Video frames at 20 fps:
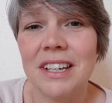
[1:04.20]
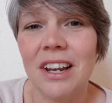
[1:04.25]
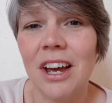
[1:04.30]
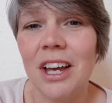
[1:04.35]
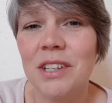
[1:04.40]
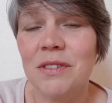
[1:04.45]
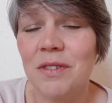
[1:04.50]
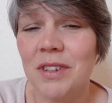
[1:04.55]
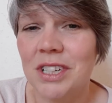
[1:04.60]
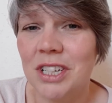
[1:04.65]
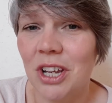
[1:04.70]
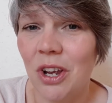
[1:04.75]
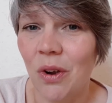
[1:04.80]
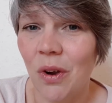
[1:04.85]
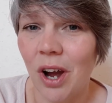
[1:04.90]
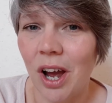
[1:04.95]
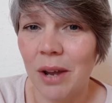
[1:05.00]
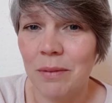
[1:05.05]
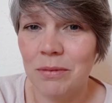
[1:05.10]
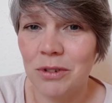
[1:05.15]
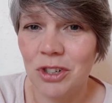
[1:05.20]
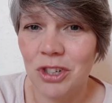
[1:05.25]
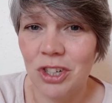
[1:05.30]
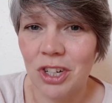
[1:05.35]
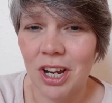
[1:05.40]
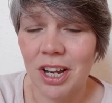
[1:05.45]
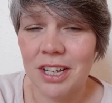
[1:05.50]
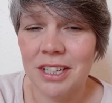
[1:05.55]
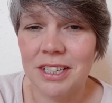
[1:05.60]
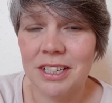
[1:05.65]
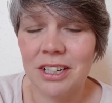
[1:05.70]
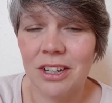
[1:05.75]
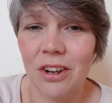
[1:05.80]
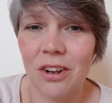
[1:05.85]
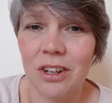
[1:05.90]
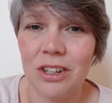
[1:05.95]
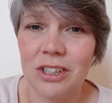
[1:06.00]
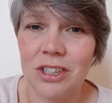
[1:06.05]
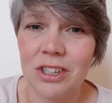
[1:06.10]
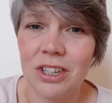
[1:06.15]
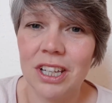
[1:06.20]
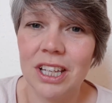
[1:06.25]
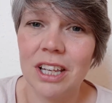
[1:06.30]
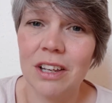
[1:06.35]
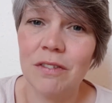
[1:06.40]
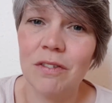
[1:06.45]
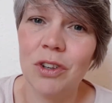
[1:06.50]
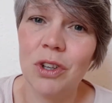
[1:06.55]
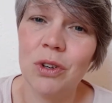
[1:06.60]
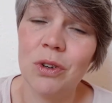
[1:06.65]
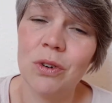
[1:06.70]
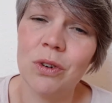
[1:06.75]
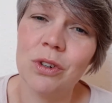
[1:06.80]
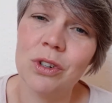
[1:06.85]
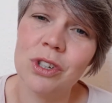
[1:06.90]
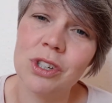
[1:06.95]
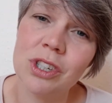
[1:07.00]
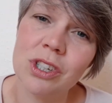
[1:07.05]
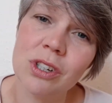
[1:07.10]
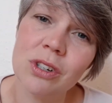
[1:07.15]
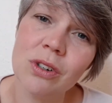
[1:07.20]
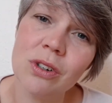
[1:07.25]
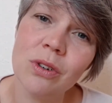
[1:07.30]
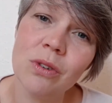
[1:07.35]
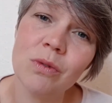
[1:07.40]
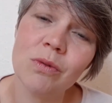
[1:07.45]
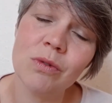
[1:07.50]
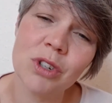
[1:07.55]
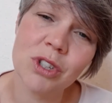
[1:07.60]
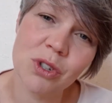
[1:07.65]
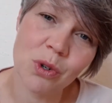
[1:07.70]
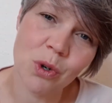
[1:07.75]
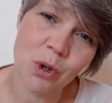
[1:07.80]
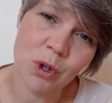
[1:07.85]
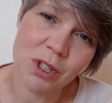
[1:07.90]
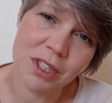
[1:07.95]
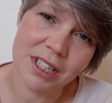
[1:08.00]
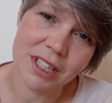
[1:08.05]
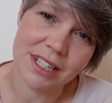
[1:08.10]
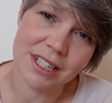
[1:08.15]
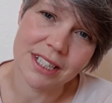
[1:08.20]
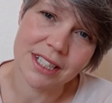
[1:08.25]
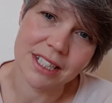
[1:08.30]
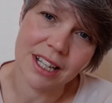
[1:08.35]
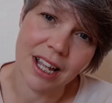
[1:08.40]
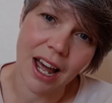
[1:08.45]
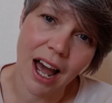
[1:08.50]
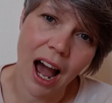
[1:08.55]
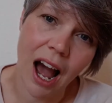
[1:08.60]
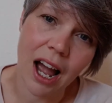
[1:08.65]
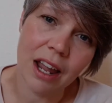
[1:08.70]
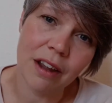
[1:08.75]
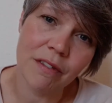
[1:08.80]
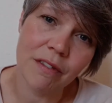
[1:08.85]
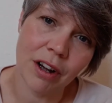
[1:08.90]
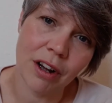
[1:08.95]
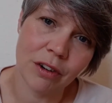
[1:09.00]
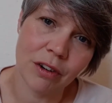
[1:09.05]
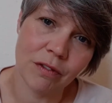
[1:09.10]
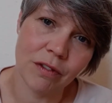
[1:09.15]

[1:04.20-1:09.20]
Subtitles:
last video, I'm just going to give you 2 resources that I found